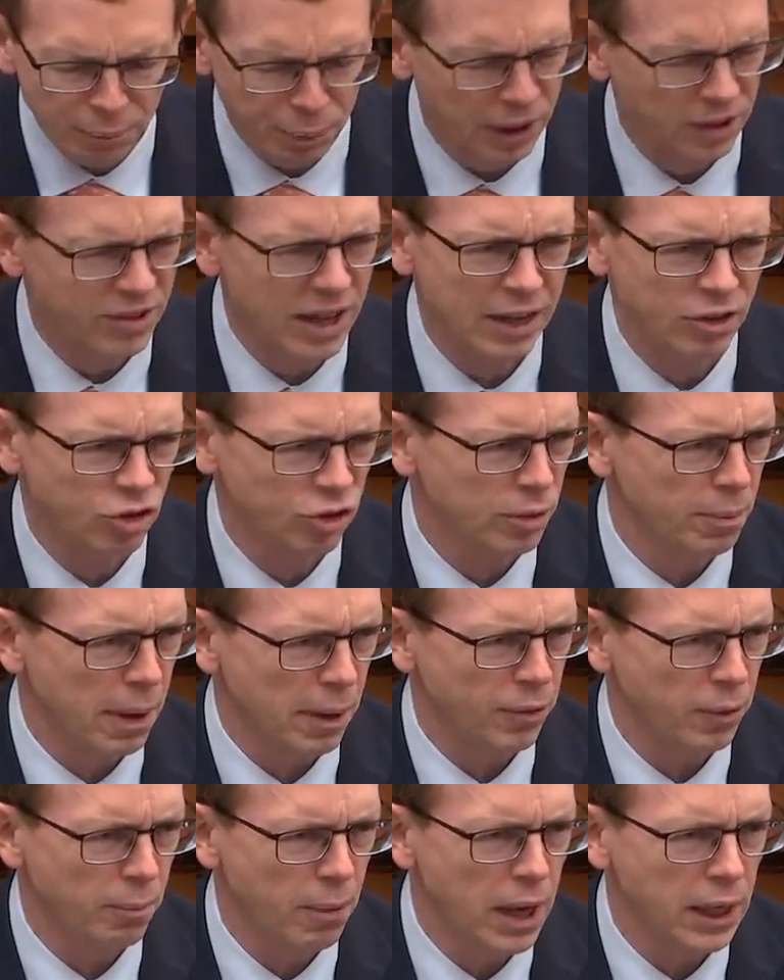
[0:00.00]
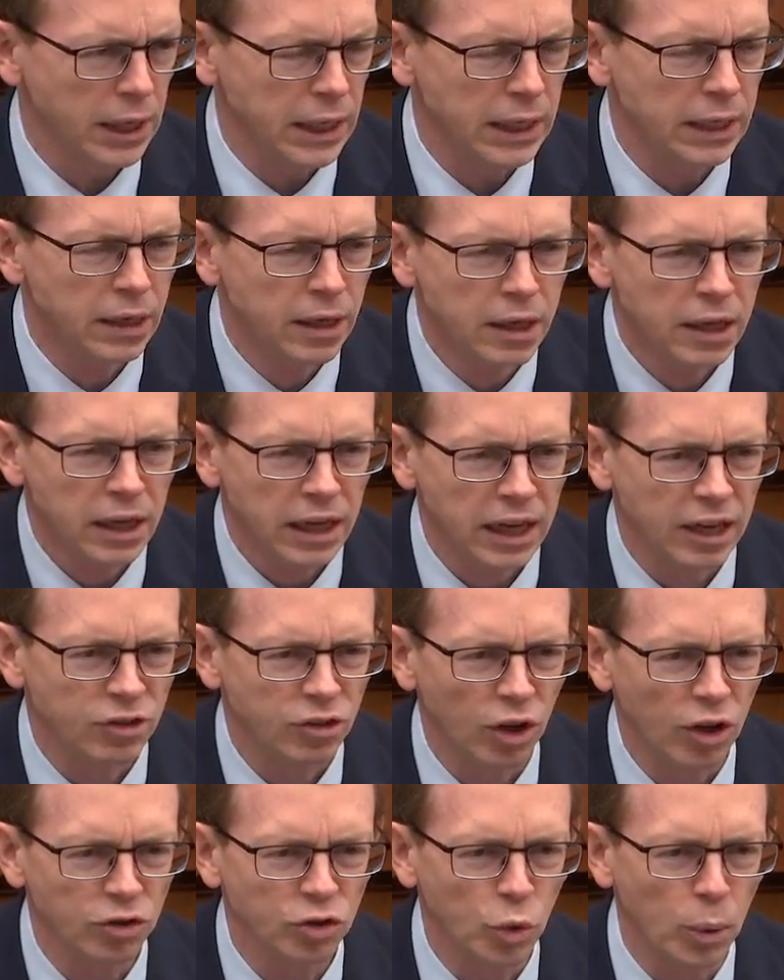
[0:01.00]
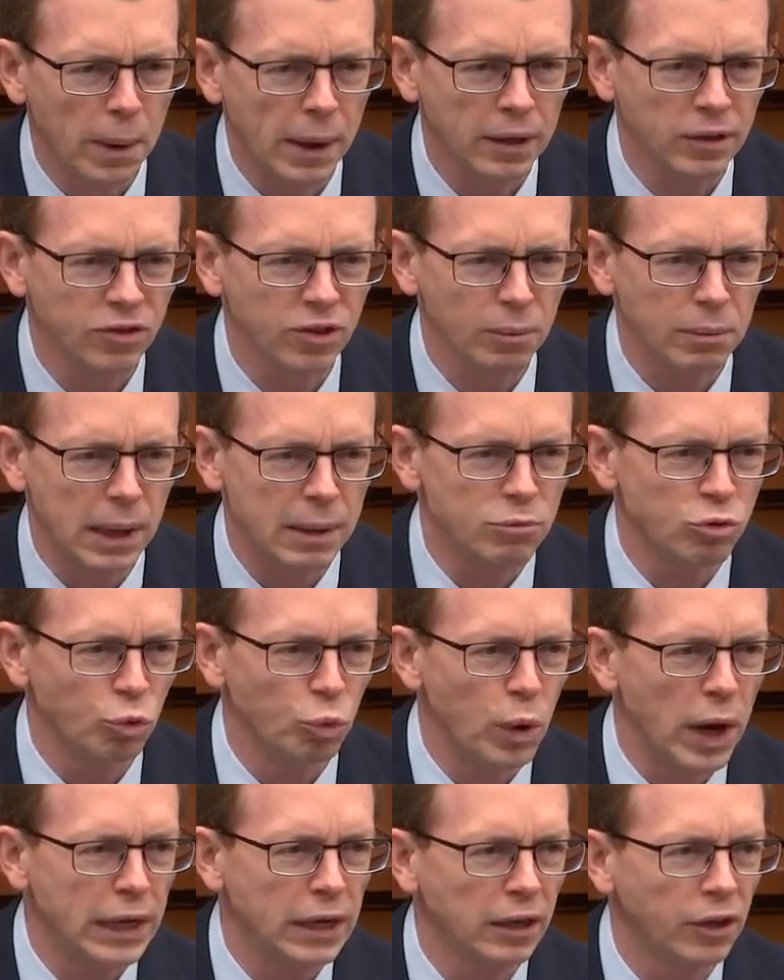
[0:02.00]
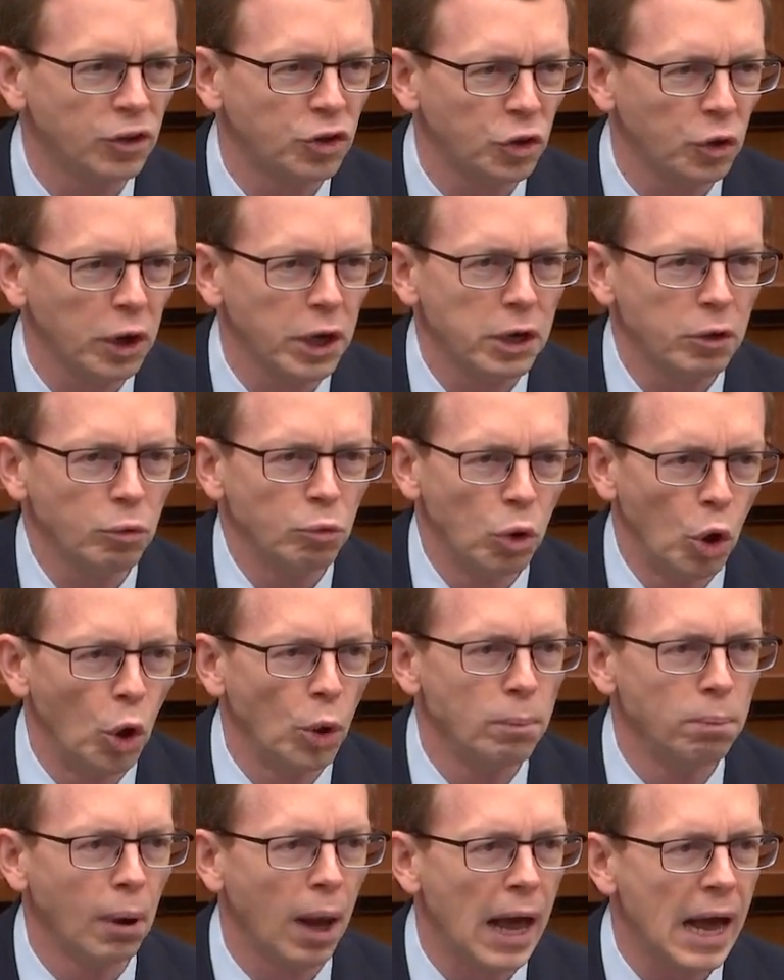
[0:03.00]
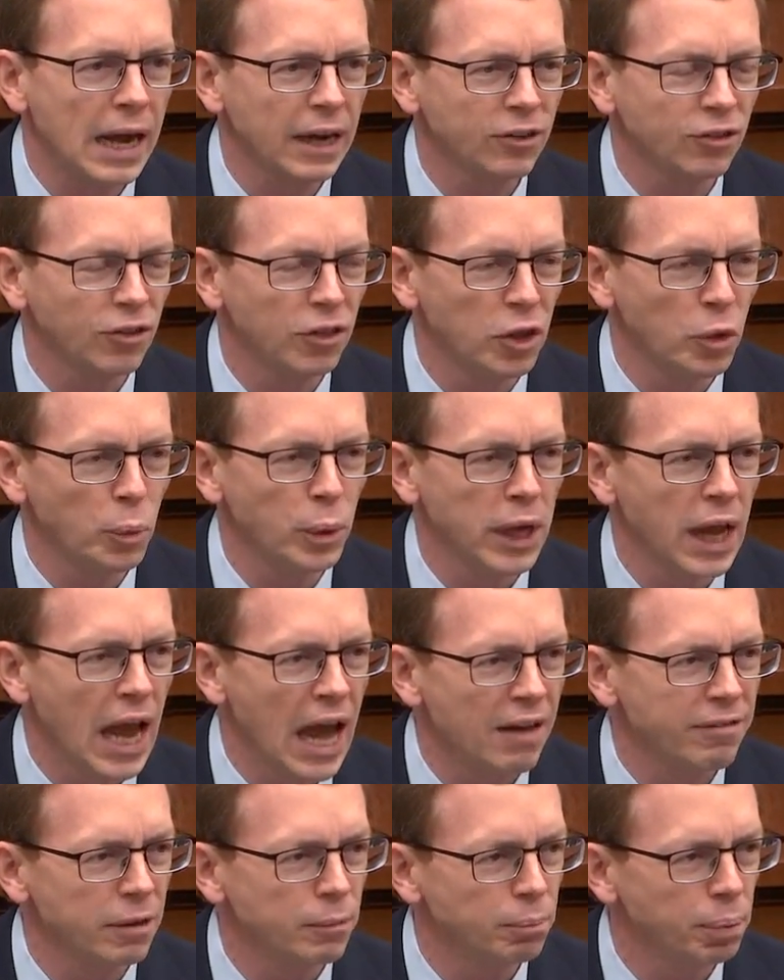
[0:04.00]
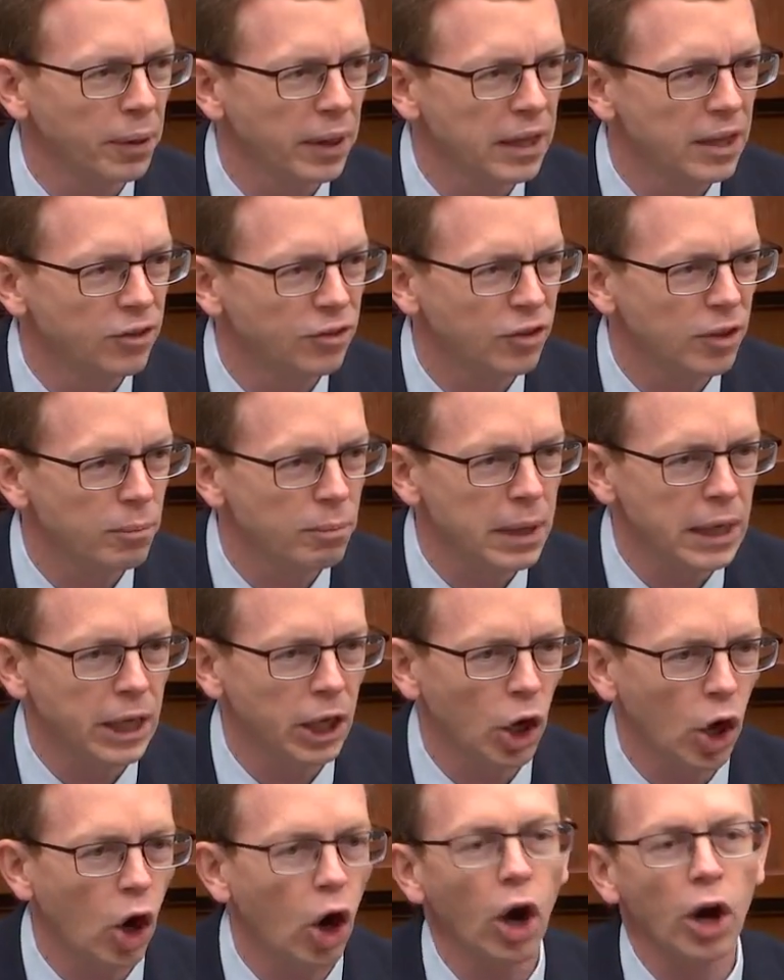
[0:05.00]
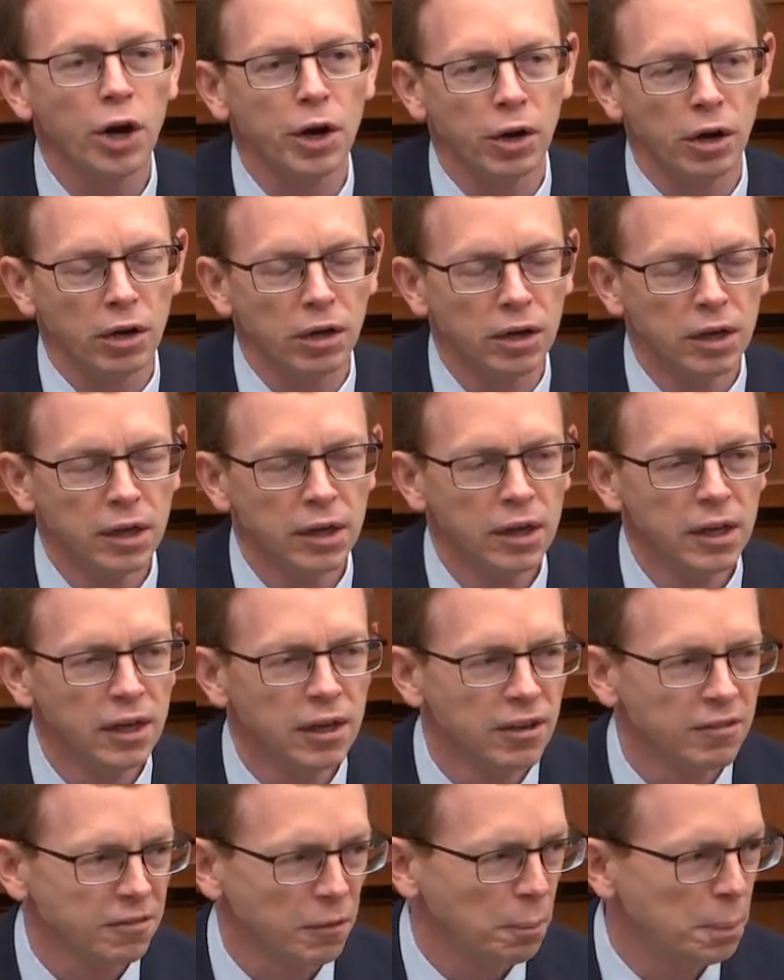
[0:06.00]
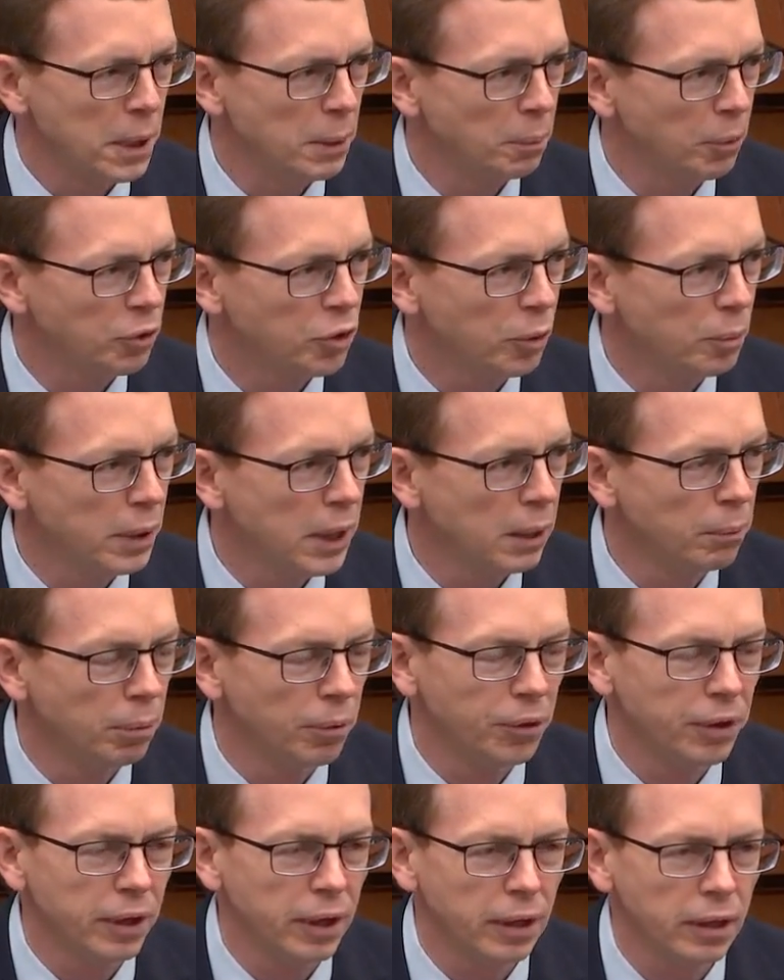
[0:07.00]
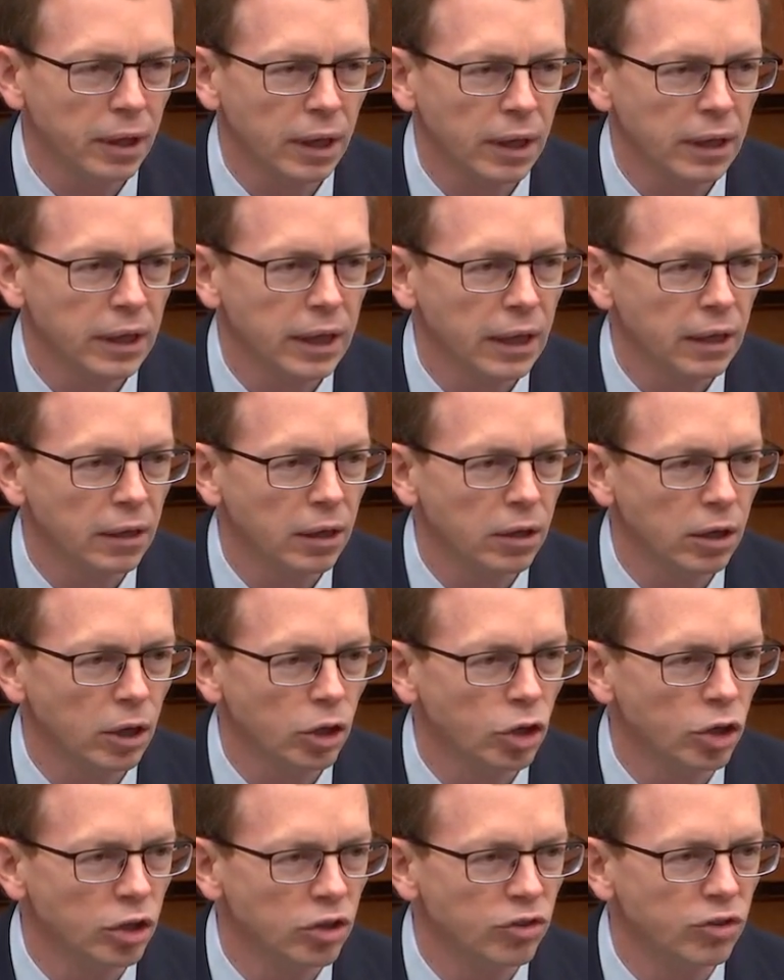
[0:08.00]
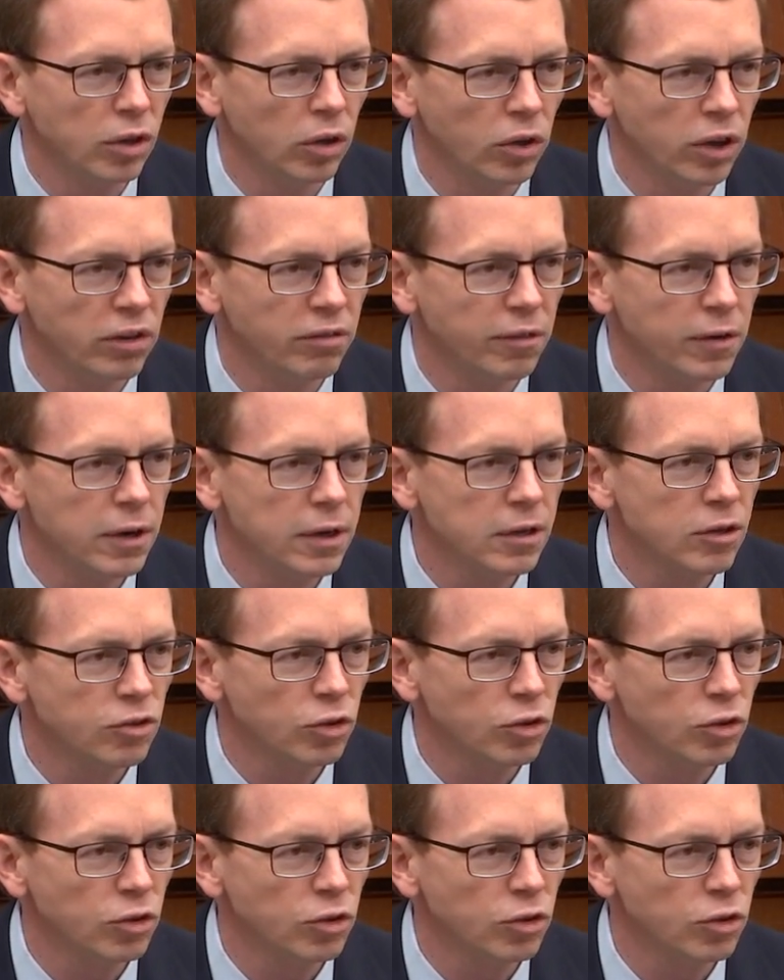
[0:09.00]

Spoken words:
But it's not just about the money. It's also about sometimes regulatory roadblocks that we have in place that make it harder for people to be able to get goods delivered.